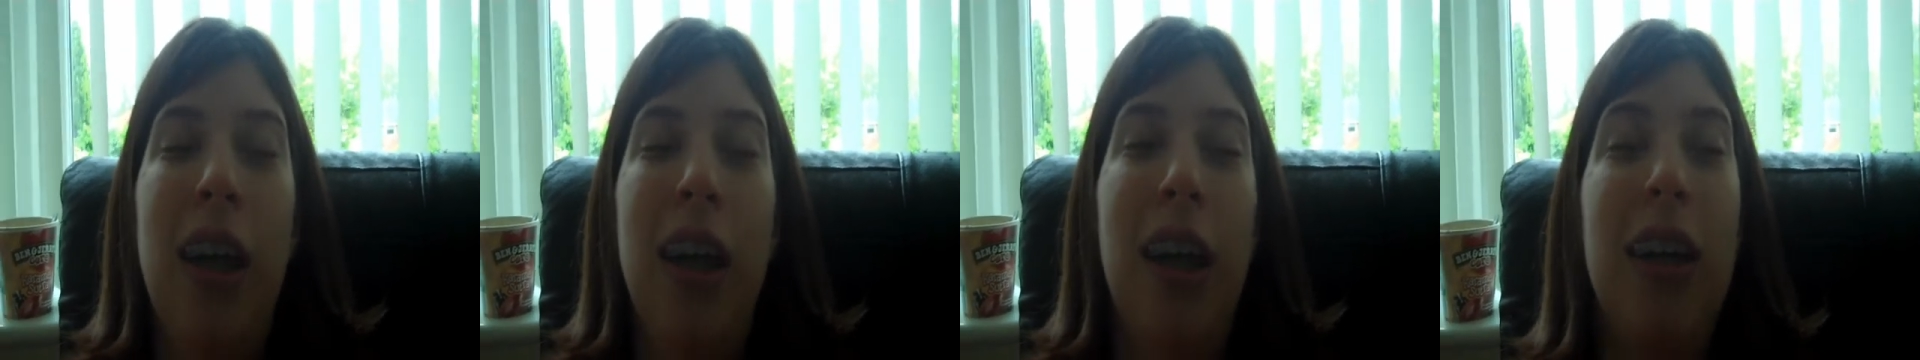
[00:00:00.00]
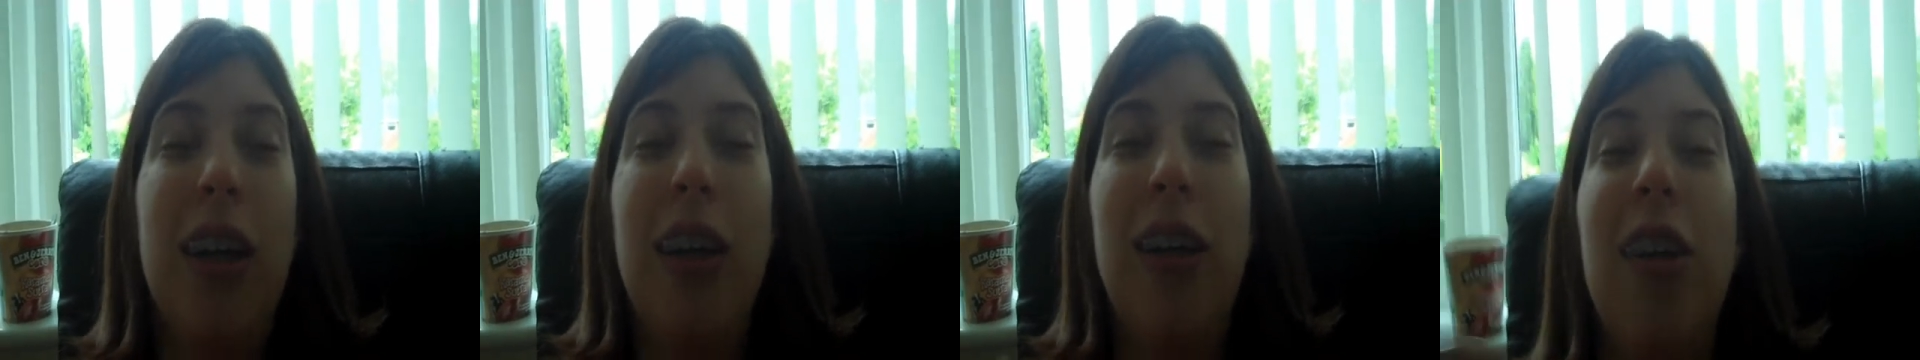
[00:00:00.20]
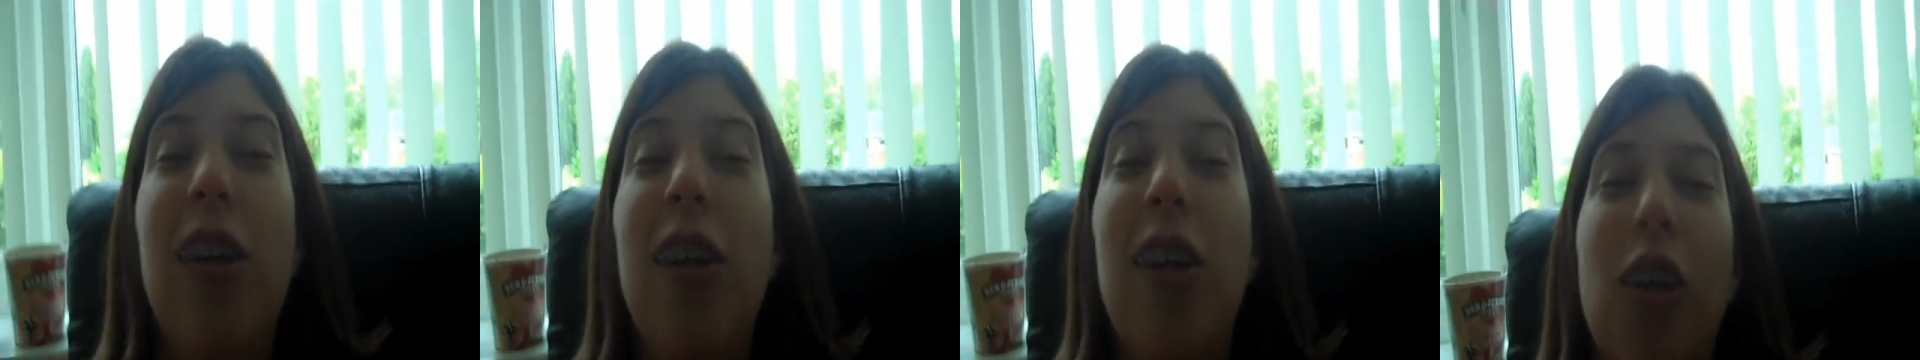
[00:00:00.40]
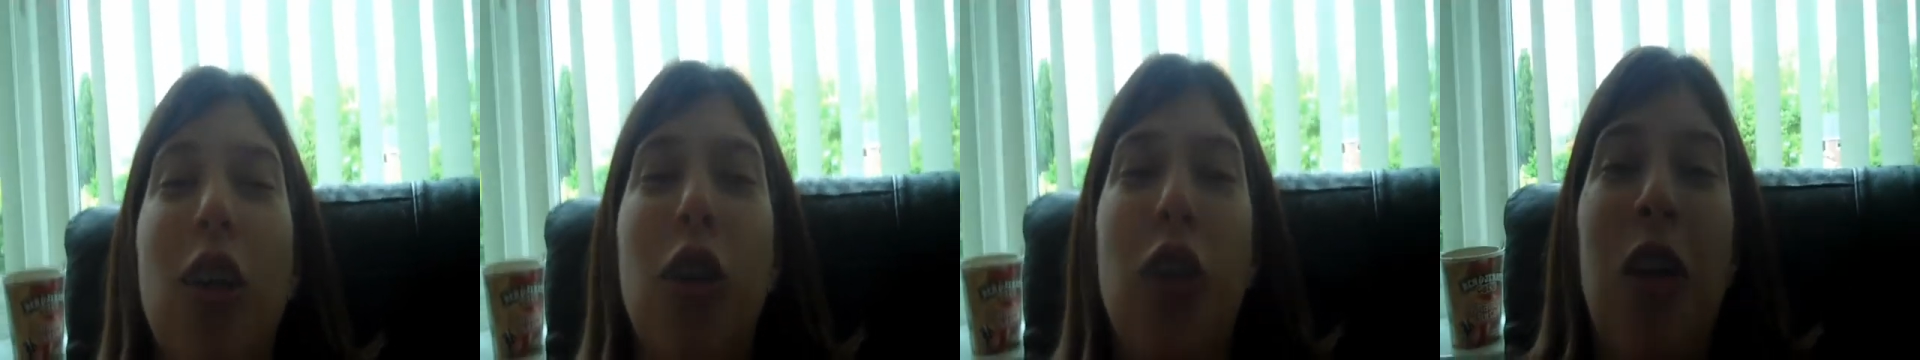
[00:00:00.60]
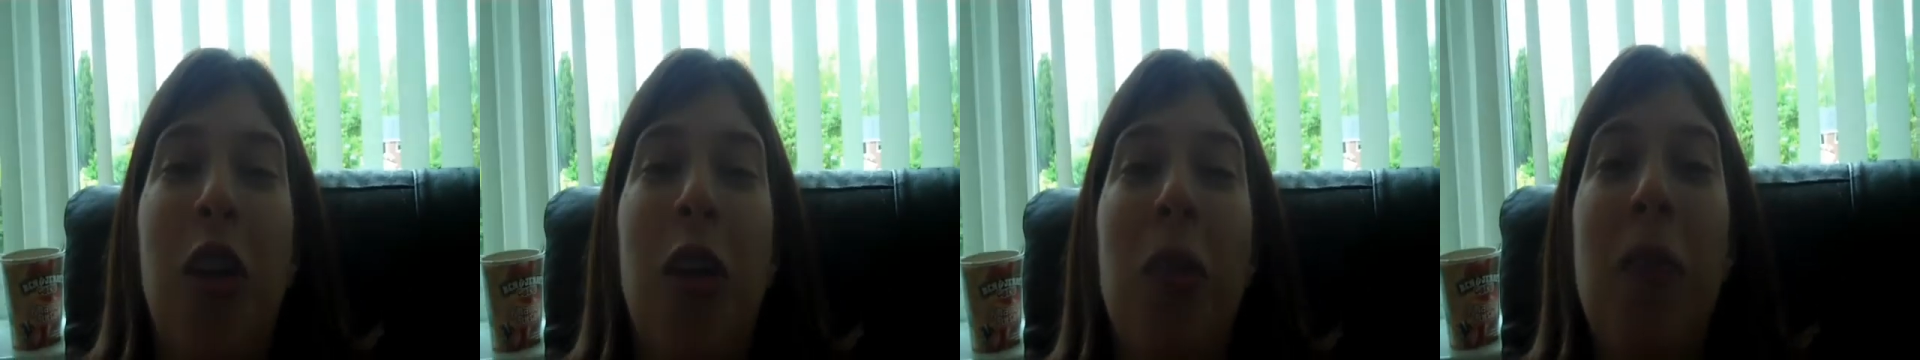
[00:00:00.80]
it's
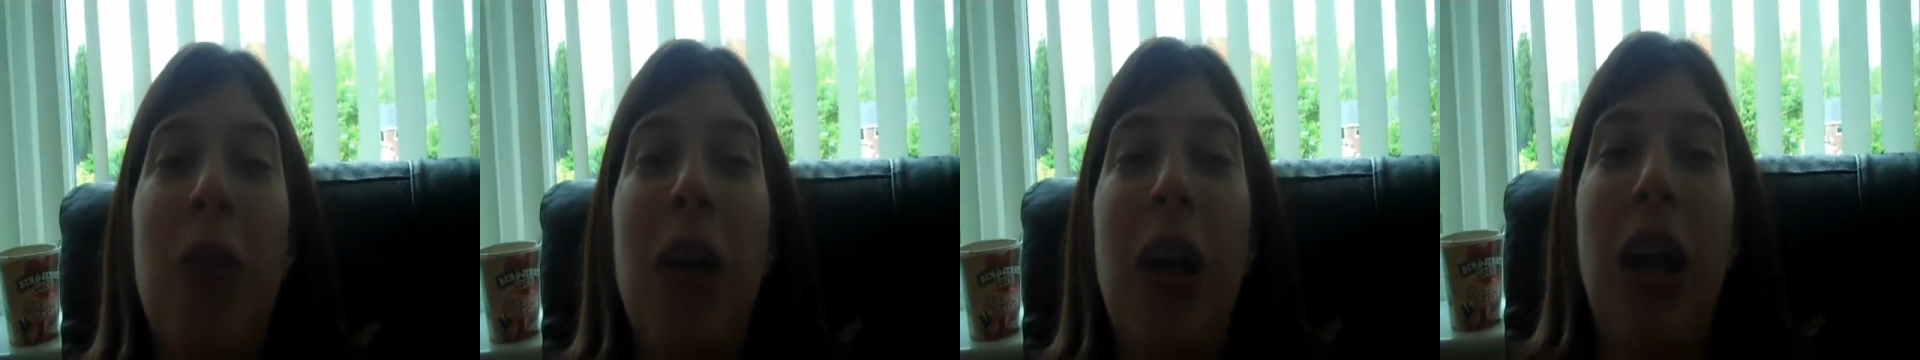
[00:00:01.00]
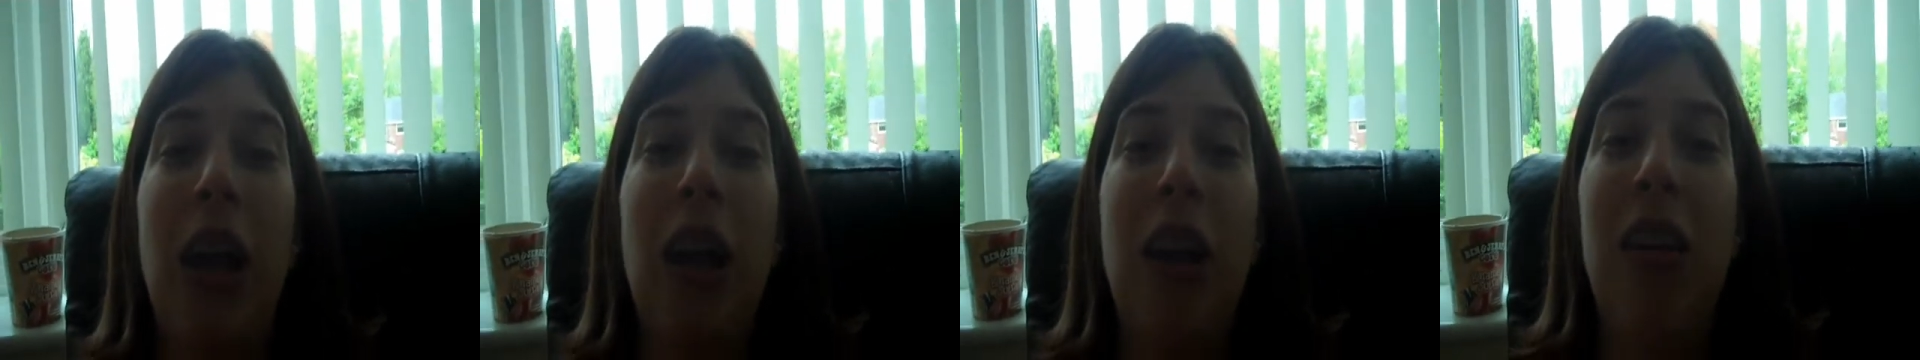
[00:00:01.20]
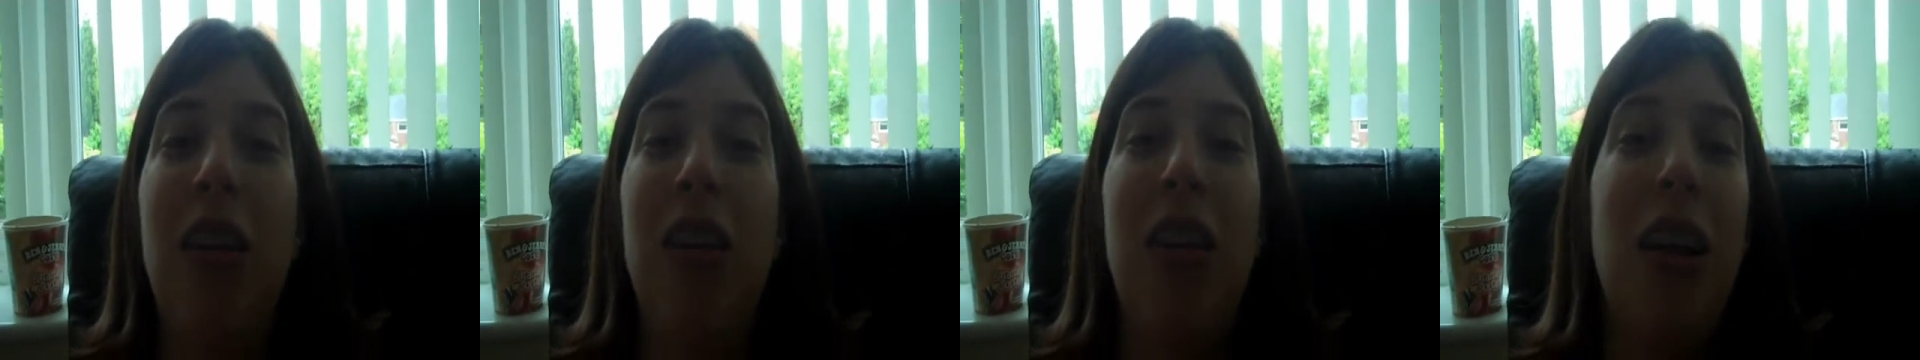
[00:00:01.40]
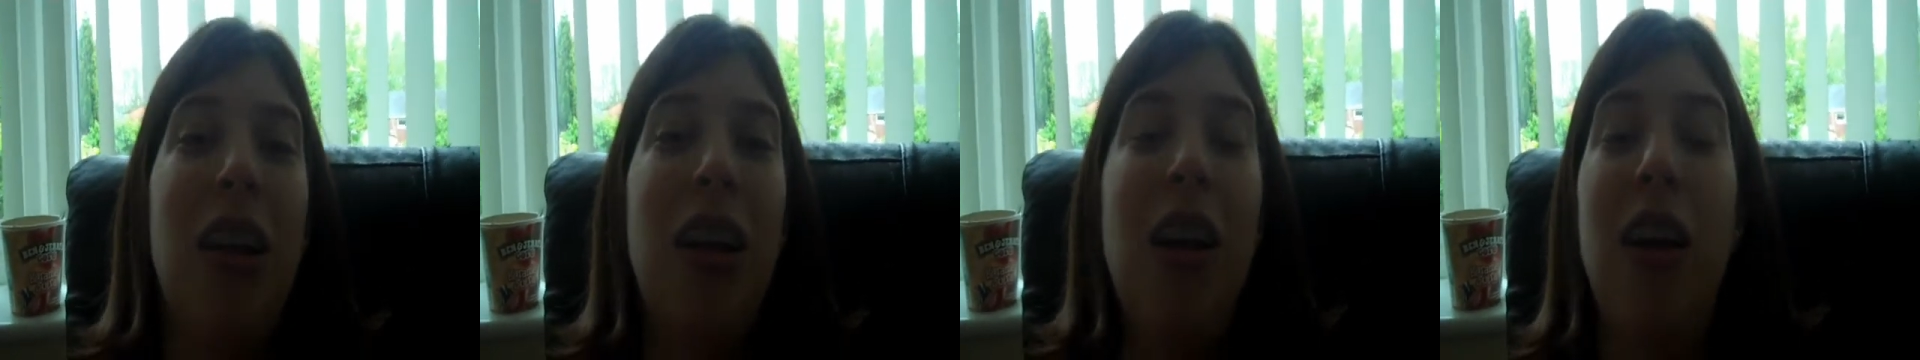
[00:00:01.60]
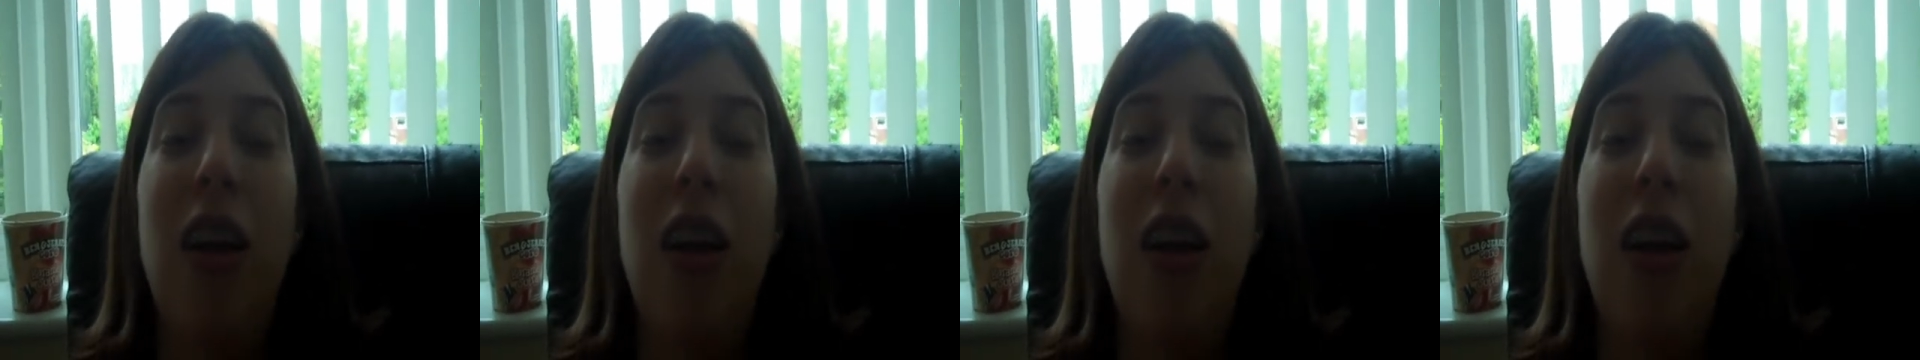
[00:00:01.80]
not just me, it's,